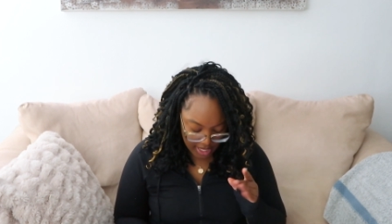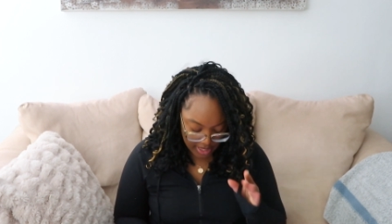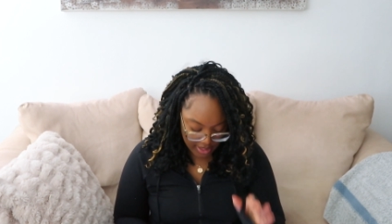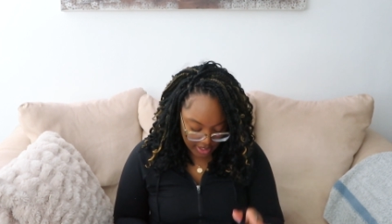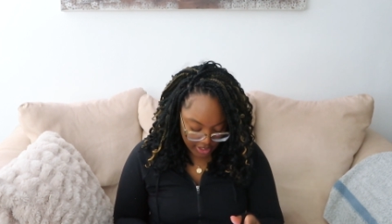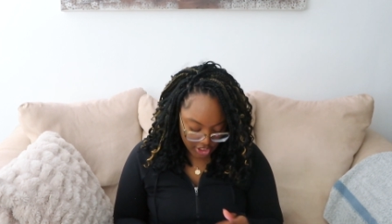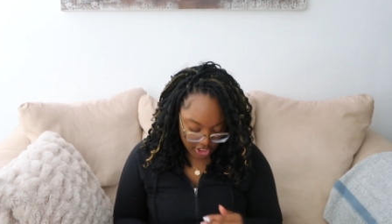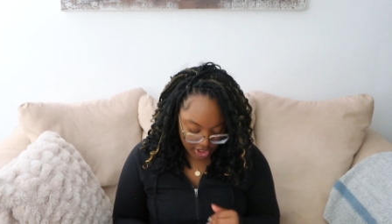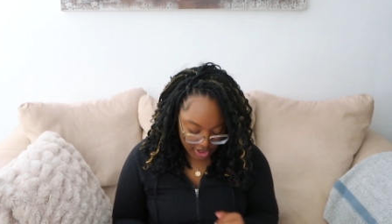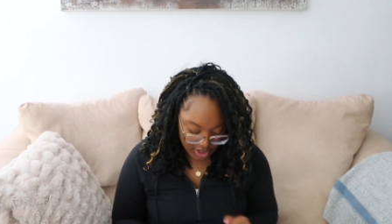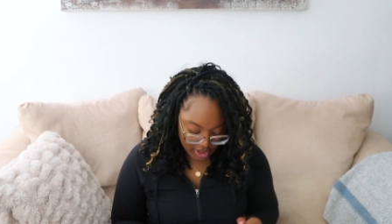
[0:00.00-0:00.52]

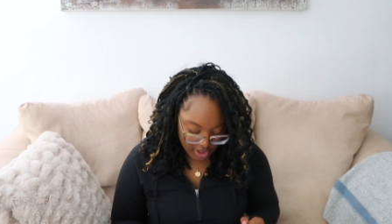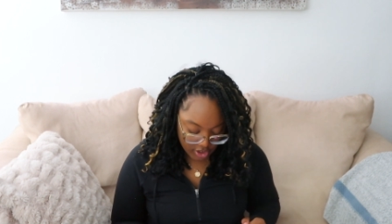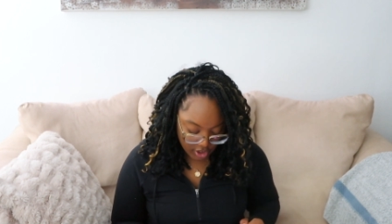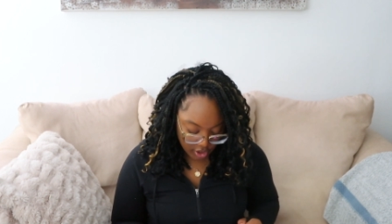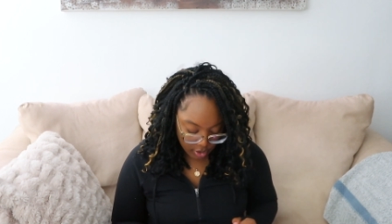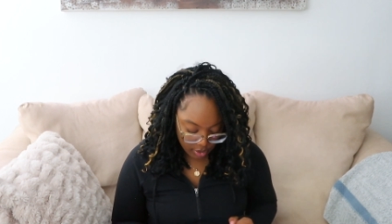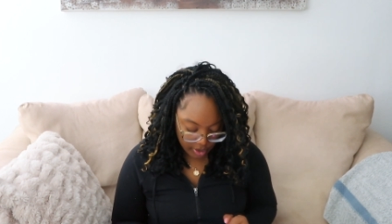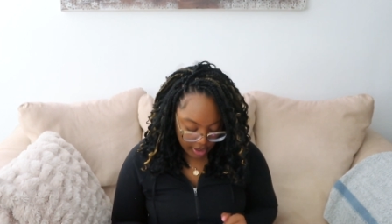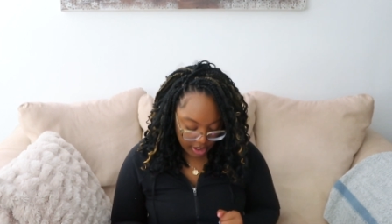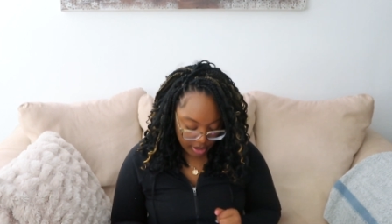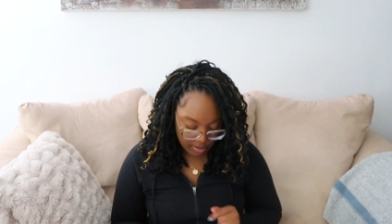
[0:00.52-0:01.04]
Then Jesus
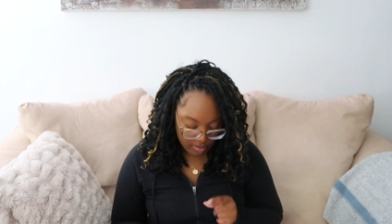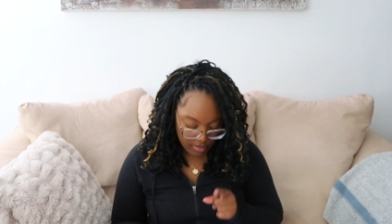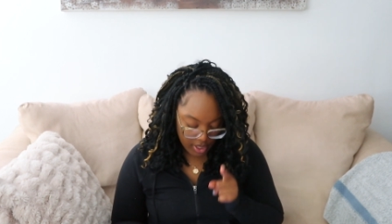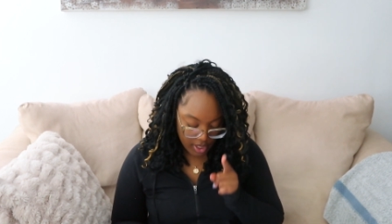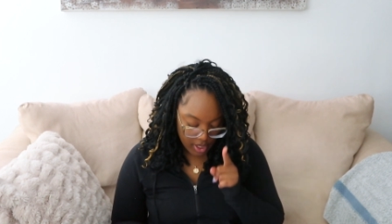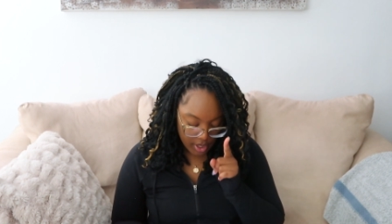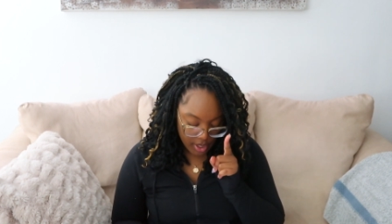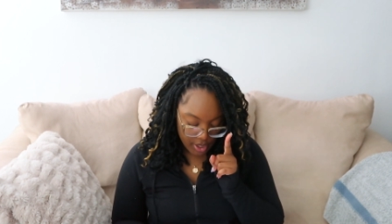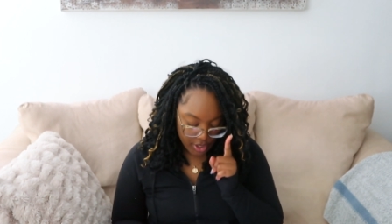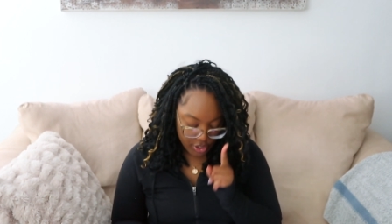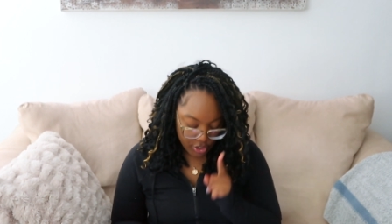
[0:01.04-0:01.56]
told him,
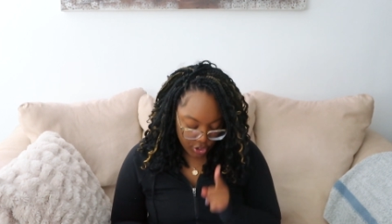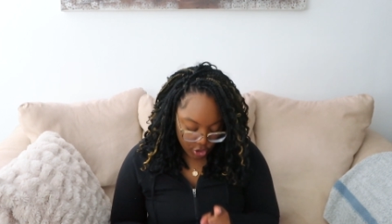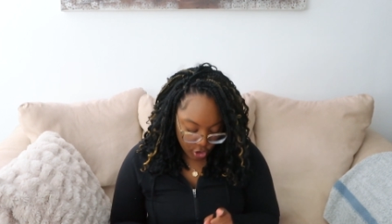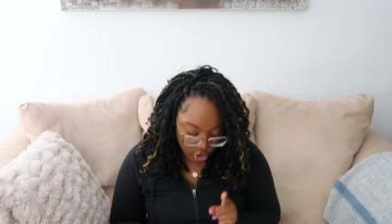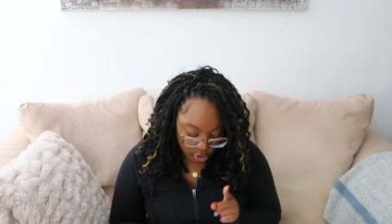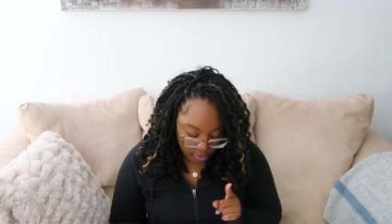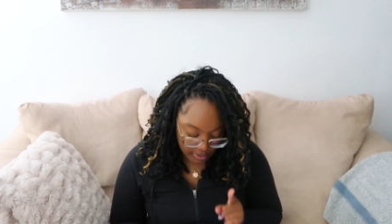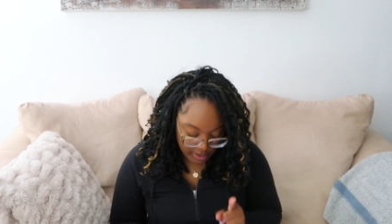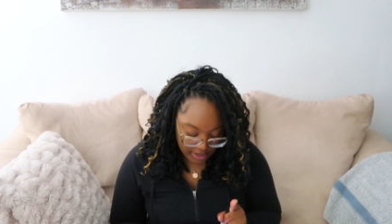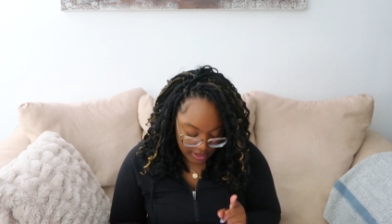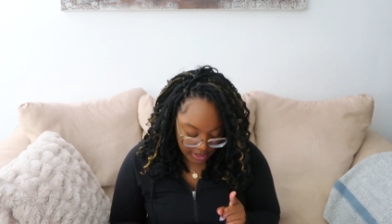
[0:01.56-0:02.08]

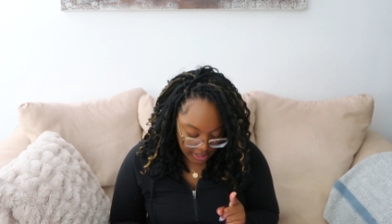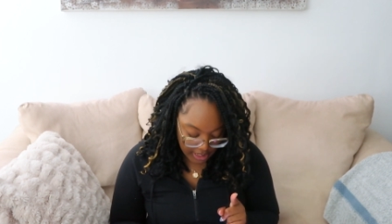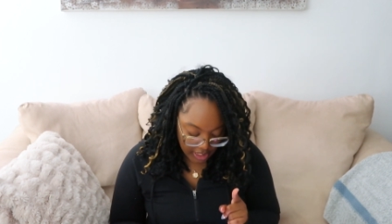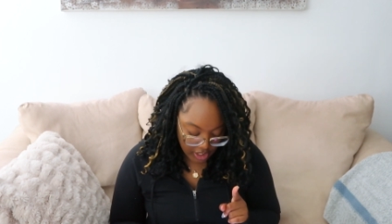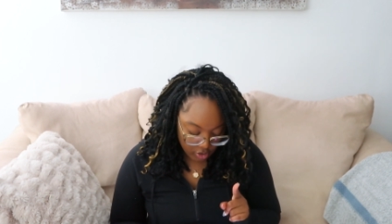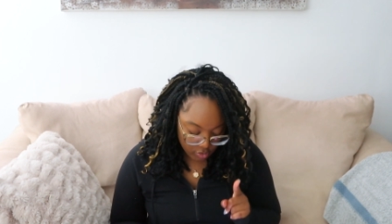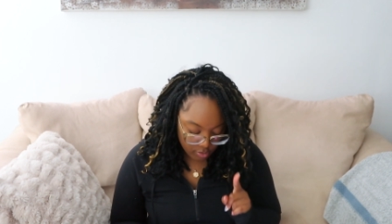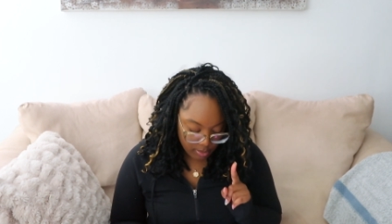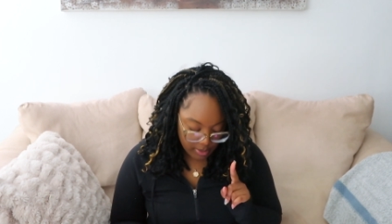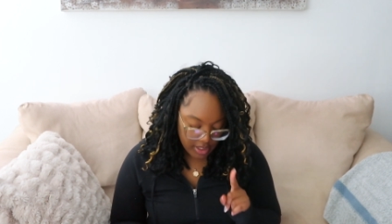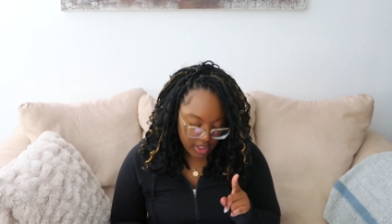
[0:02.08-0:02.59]
you
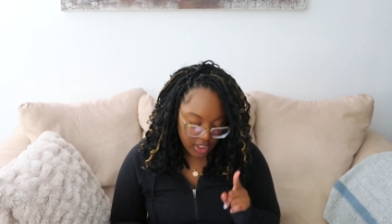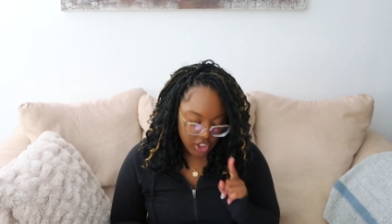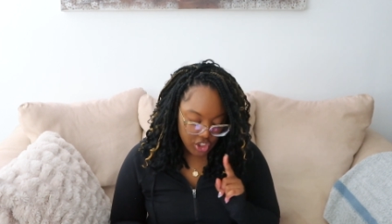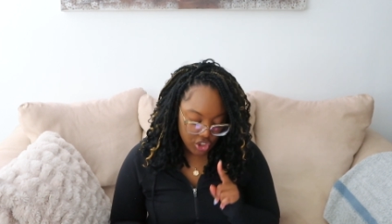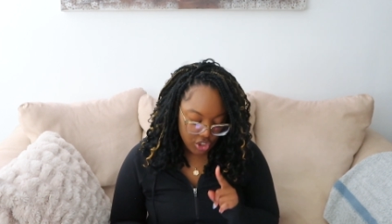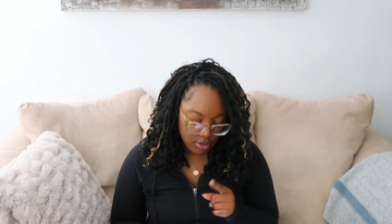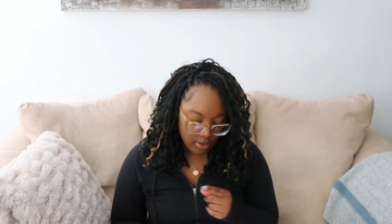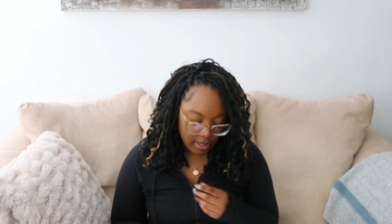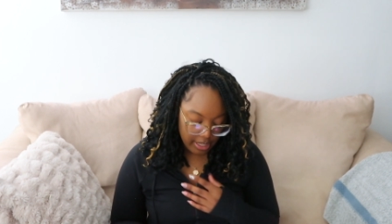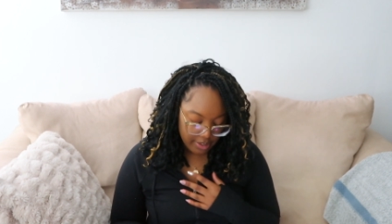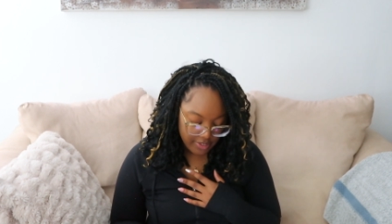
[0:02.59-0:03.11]
believe because
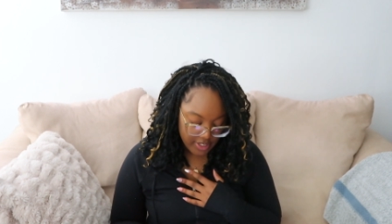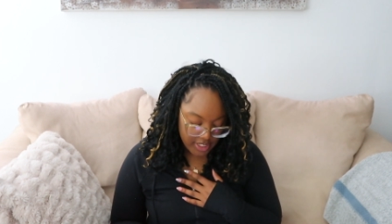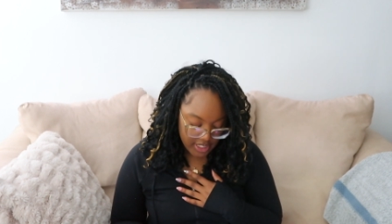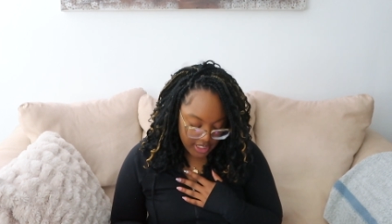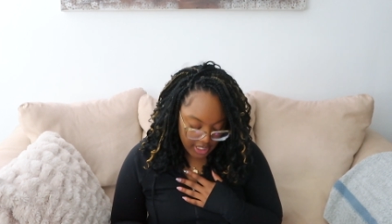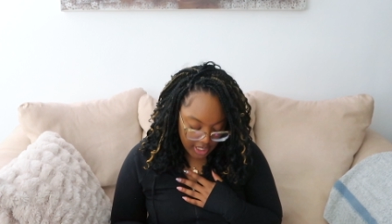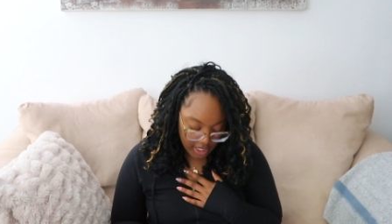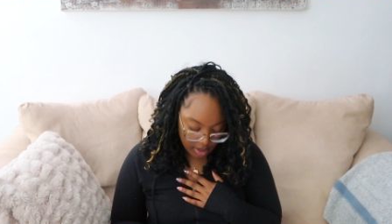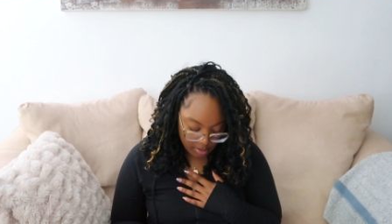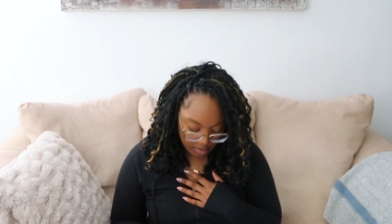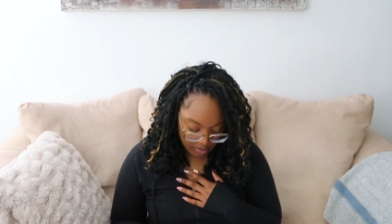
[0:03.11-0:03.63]
you have
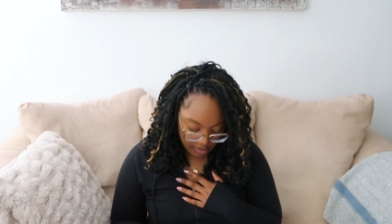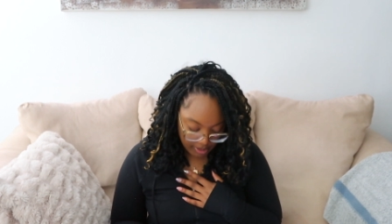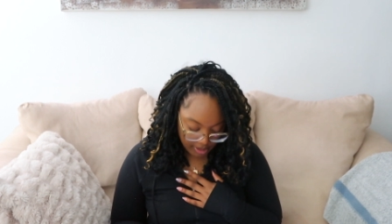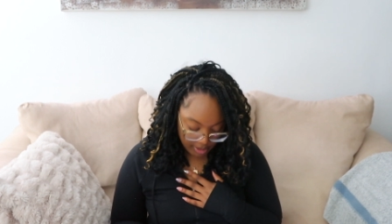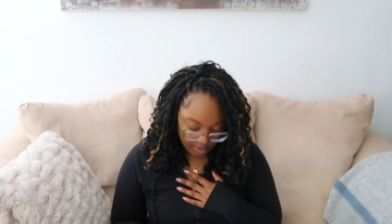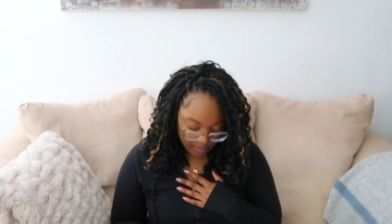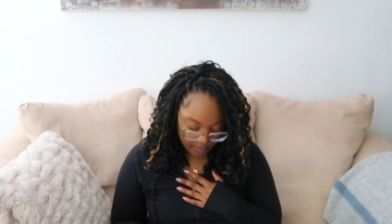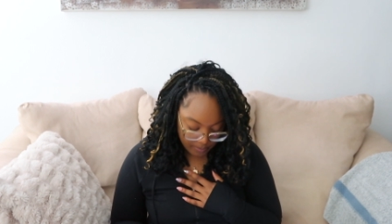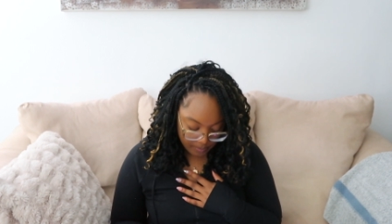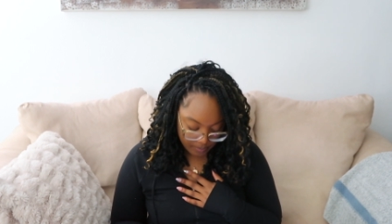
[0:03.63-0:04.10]
seen me.